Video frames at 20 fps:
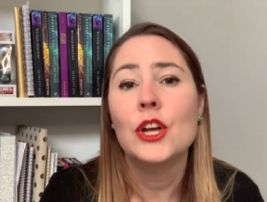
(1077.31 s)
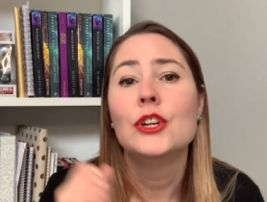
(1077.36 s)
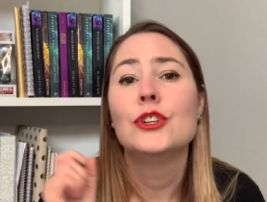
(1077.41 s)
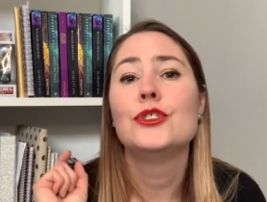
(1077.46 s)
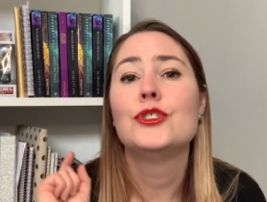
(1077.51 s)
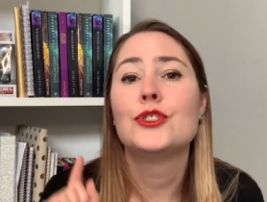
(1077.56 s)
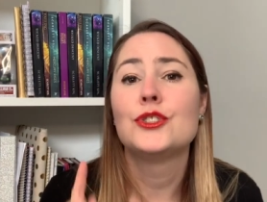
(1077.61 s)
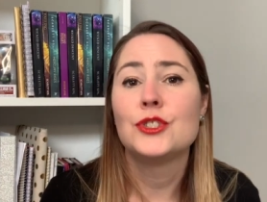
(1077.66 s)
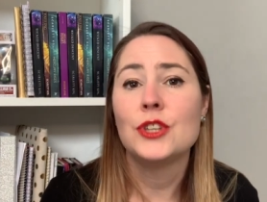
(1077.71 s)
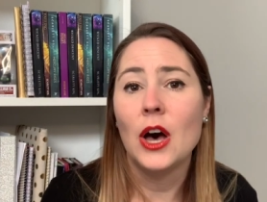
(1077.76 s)

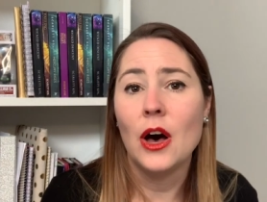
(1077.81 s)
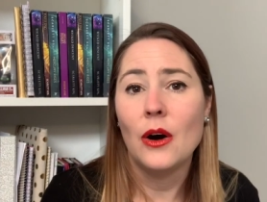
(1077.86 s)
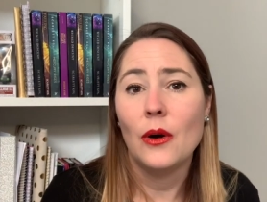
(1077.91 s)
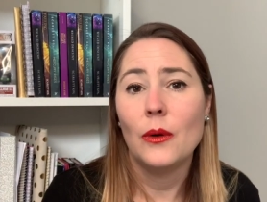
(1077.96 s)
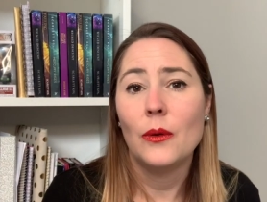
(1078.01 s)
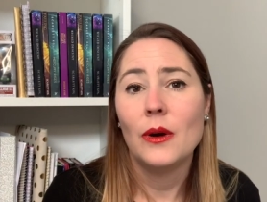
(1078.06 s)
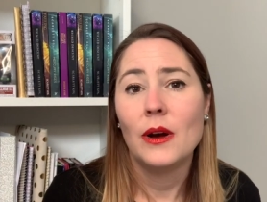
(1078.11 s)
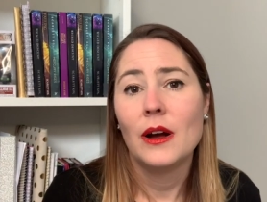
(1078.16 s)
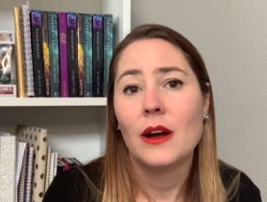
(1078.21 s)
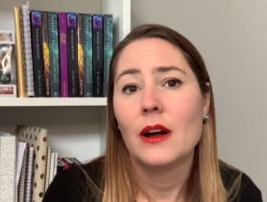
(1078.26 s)
So
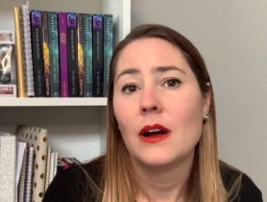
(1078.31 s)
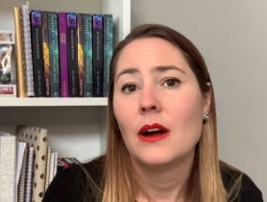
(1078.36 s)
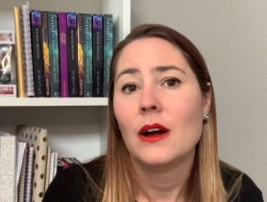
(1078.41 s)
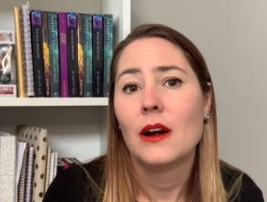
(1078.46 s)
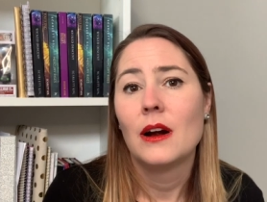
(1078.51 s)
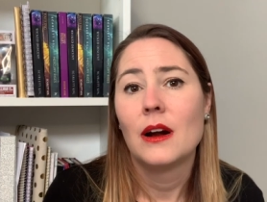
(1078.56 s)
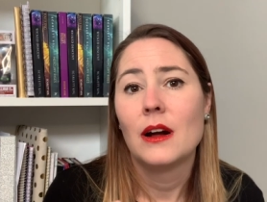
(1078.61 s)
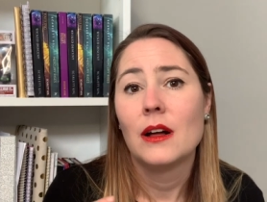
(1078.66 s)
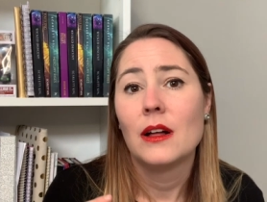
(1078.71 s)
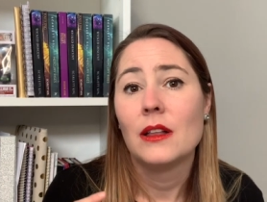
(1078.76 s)

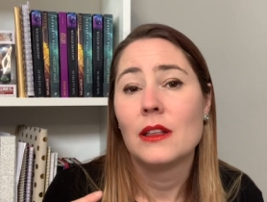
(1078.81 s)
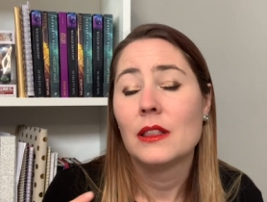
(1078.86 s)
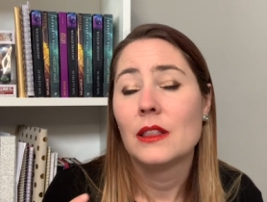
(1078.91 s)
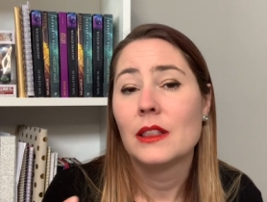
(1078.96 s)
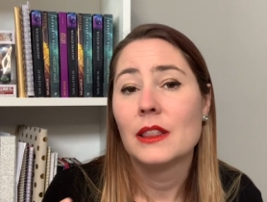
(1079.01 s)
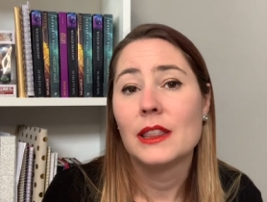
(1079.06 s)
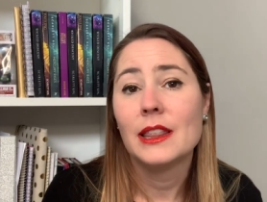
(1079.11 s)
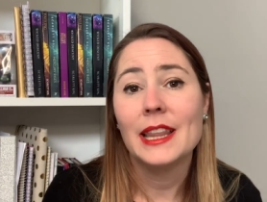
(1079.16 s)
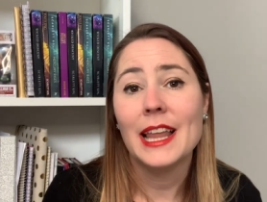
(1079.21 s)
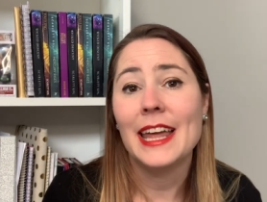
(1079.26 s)

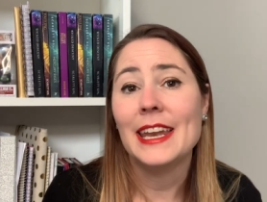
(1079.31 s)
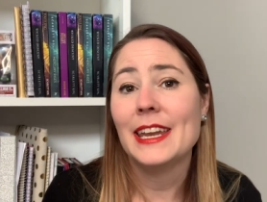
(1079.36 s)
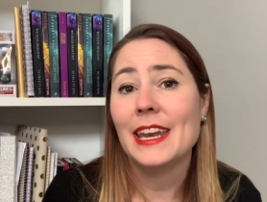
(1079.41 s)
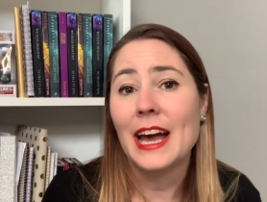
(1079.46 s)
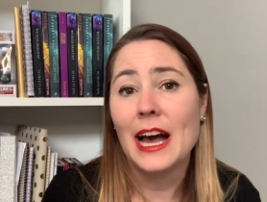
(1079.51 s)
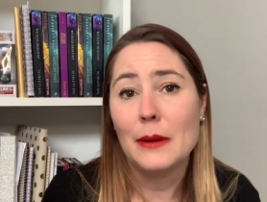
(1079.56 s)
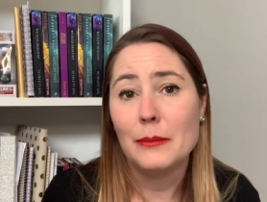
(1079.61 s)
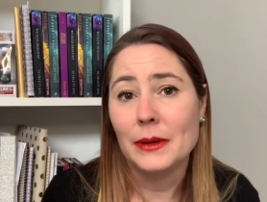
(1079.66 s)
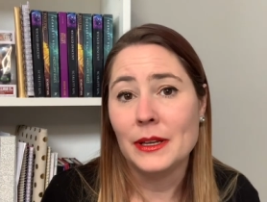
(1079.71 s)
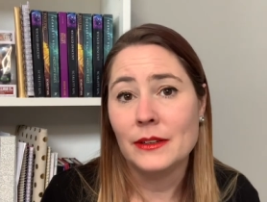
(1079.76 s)
let it
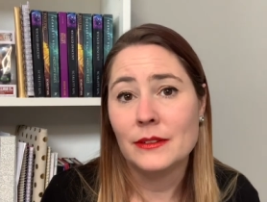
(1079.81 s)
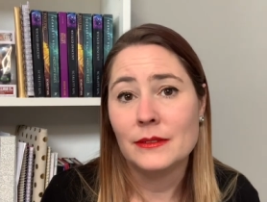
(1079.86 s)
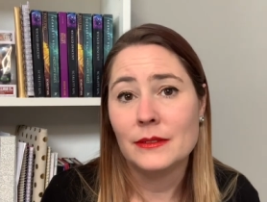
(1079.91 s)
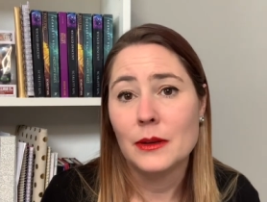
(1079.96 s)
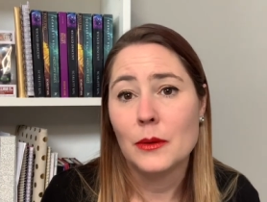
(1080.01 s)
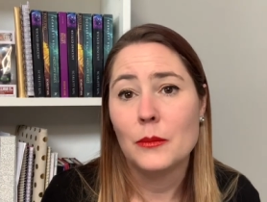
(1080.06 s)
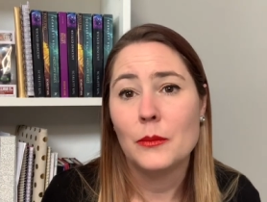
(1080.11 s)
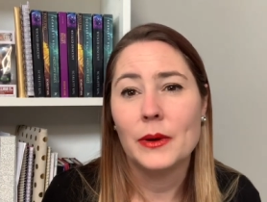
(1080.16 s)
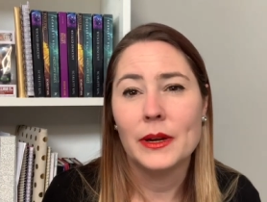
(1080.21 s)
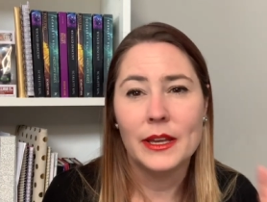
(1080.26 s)
happen,
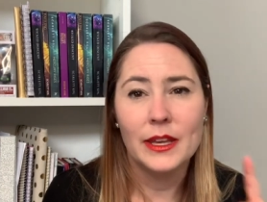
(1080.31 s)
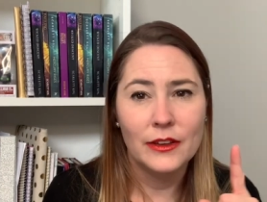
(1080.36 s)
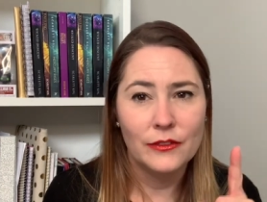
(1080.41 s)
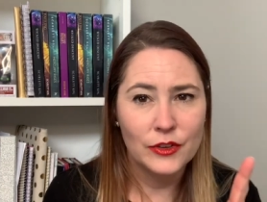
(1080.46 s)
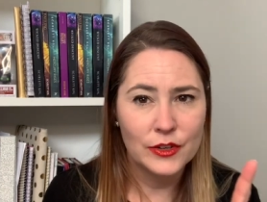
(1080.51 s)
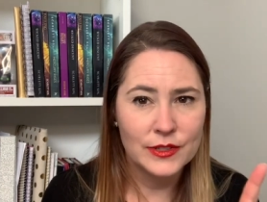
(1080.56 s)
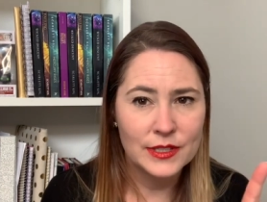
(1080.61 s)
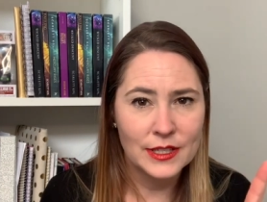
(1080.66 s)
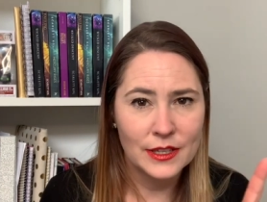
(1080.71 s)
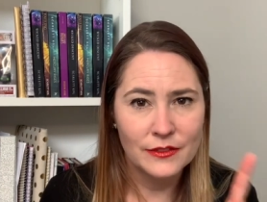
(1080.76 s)
but give
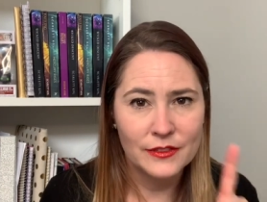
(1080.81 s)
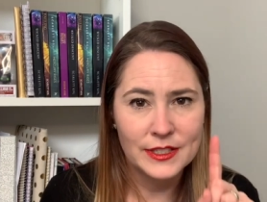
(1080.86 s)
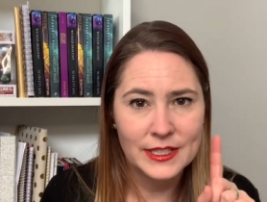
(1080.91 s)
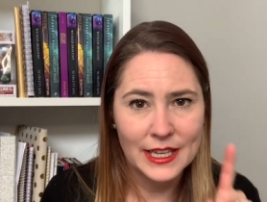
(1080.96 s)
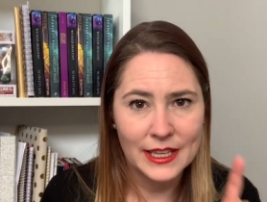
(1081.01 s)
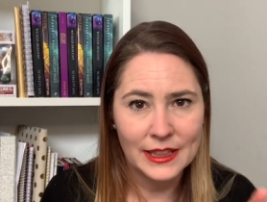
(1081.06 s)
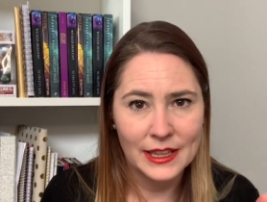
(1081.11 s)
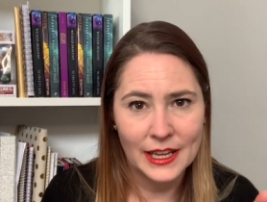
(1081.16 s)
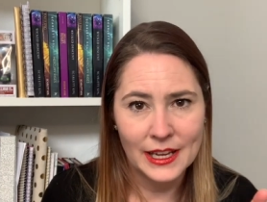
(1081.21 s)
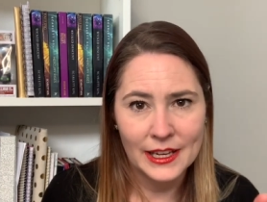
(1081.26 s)
yourself a
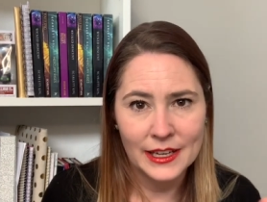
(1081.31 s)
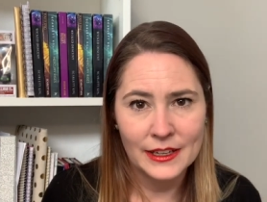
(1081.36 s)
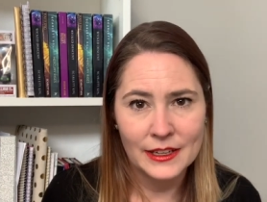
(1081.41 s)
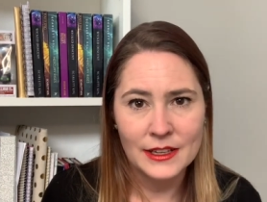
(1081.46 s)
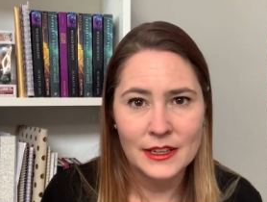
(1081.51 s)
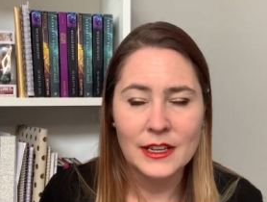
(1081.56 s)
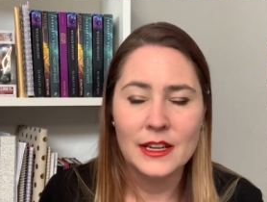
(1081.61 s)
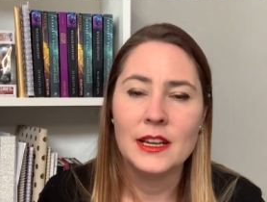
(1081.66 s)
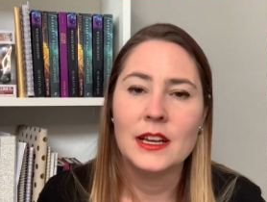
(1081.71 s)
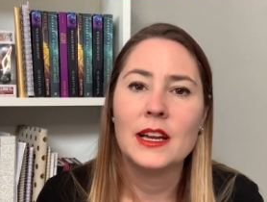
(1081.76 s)
deadline.
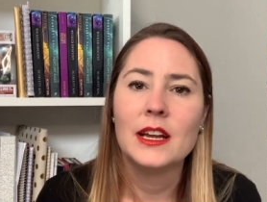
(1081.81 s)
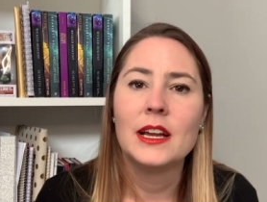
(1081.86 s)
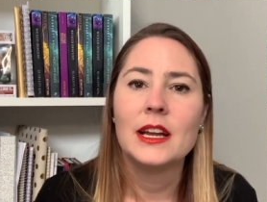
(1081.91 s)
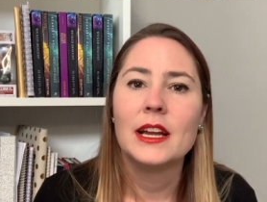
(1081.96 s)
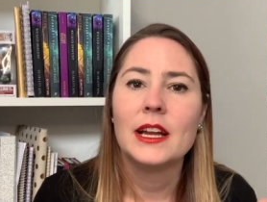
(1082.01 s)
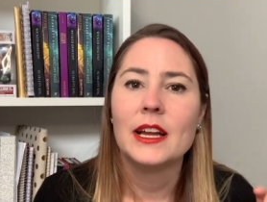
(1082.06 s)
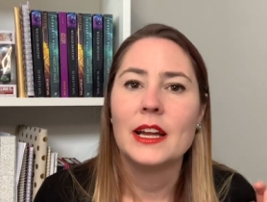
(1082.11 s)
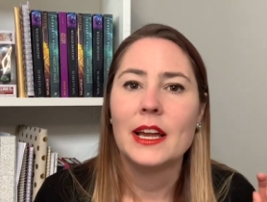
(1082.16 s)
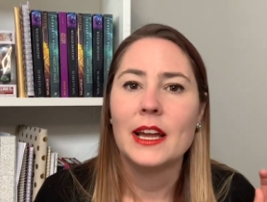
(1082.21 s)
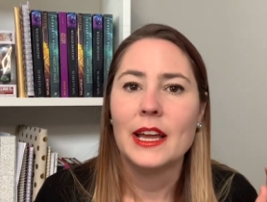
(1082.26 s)

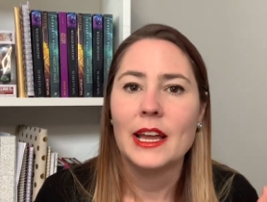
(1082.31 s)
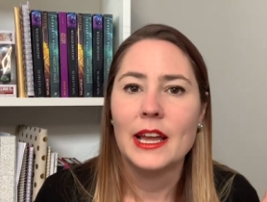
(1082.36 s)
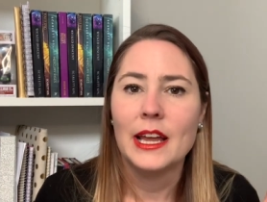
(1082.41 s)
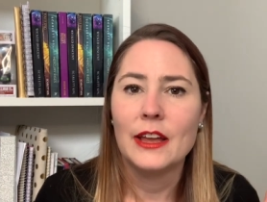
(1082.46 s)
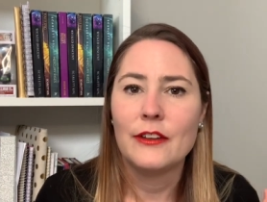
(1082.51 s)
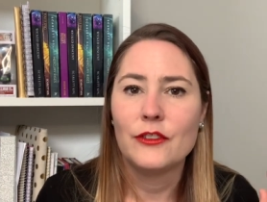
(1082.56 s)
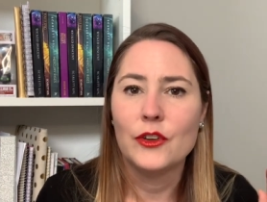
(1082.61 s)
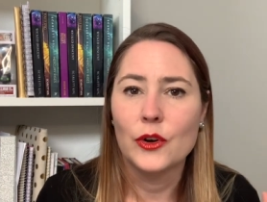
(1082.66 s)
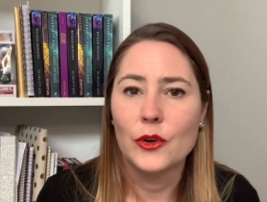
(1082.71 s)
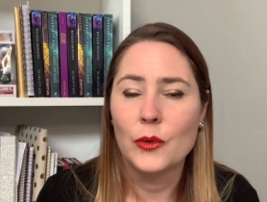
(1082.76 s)

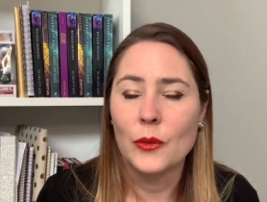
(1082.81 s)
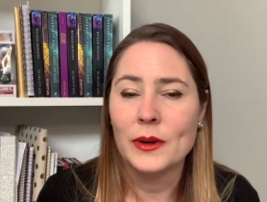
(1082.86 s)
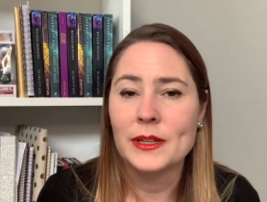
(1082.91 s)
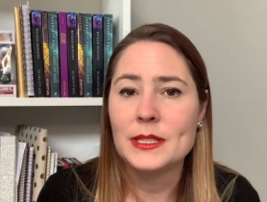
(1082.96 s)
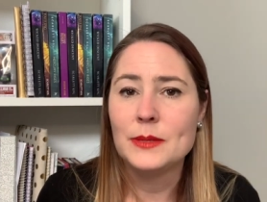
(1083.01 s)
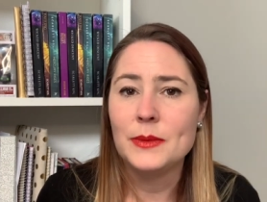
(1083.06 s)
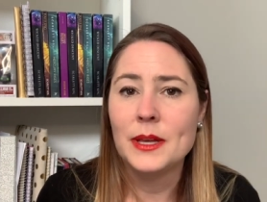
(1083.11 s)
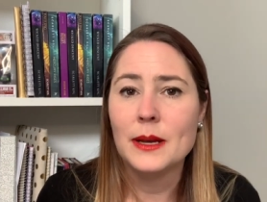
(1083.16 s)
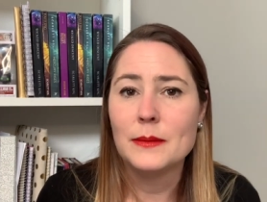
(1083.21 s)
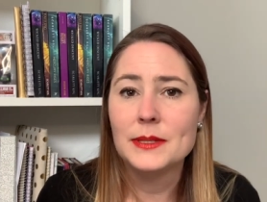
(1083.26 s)
If you're going to
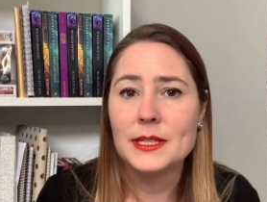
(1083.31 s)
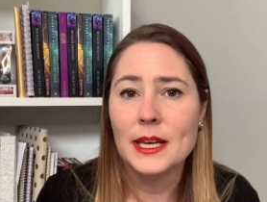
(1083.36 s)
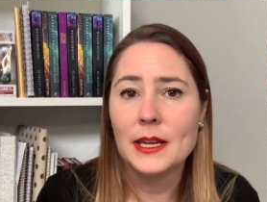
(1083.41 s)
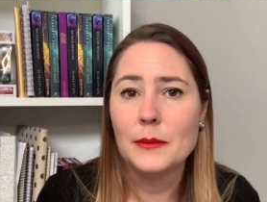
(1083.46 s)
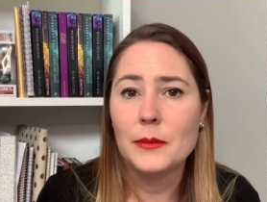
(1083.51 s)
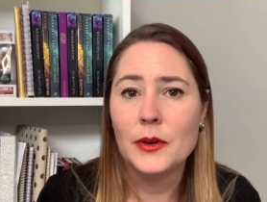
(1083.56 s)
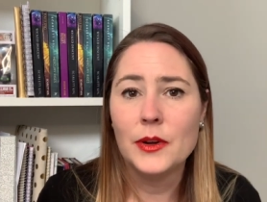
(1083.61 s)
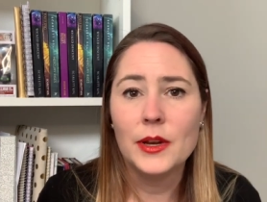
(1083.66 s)
be upset about